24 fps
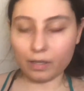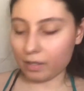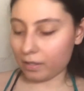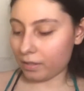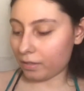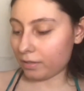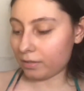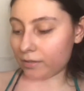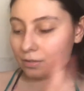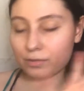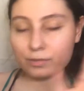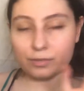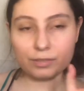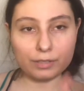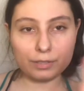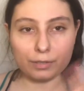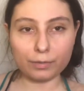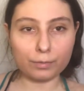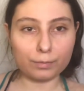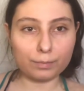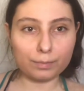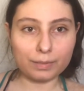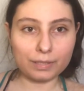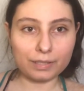I already
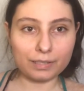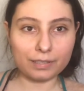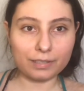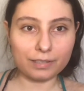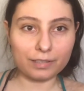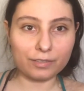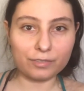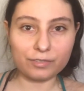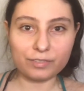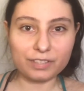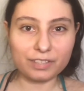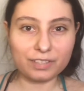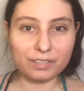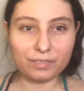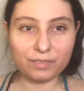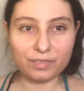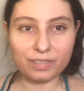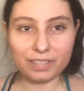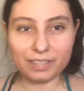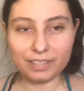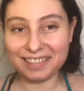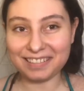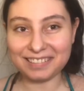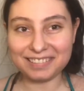opened it. I already know
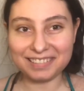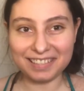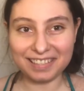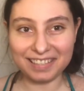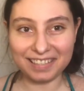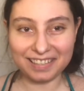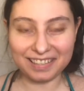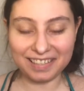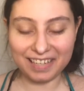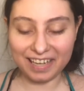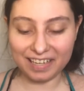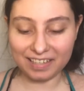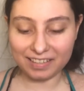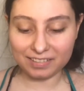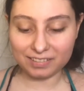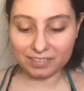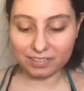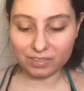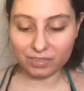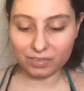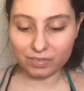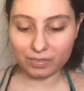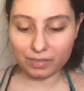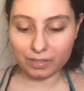what it has.
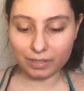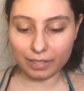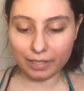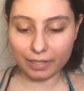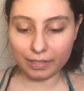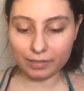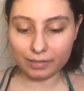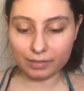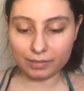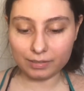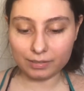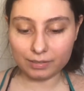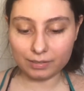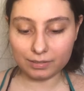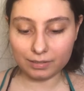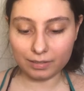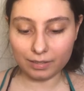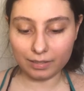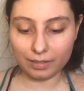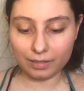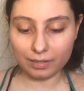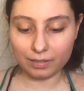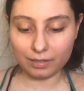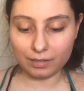So it has
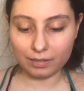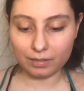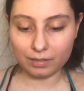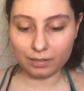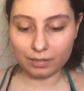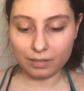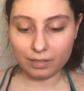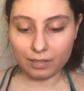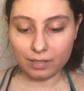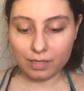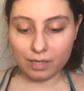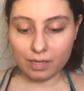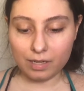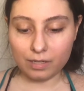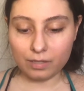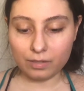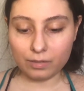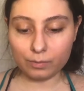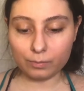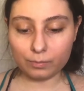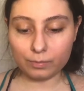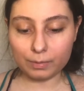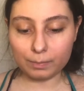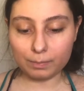a
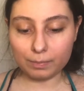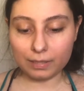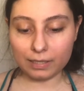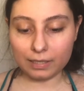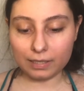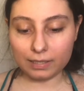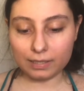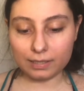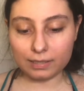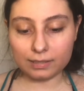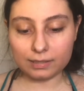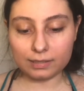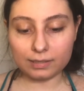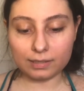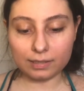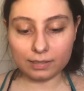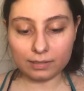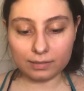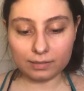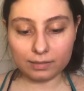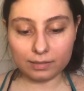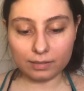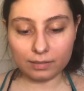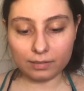Replenix
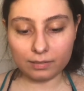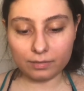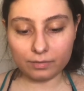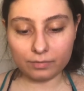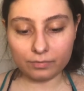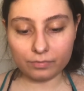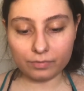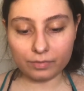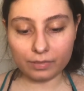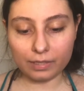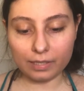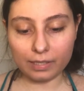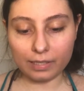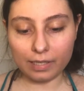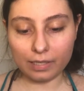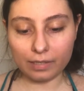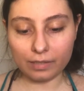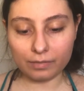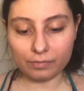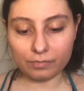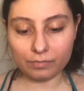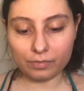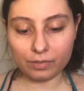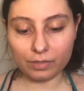sensitive
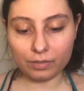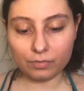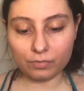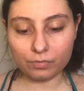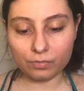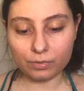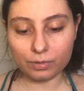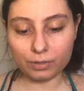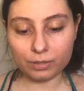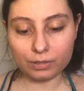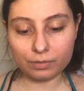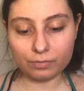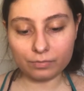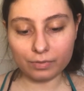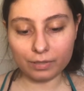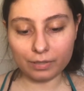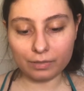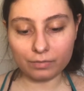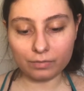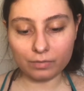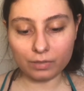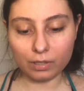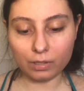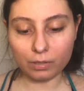caffeine
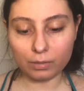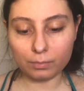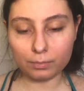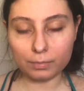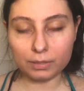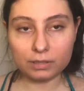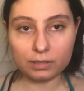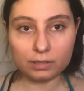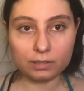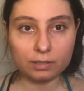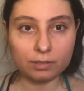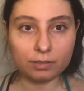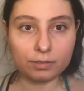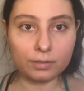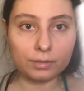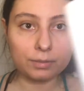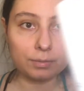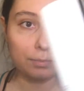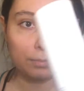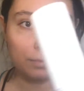fortified calming serum.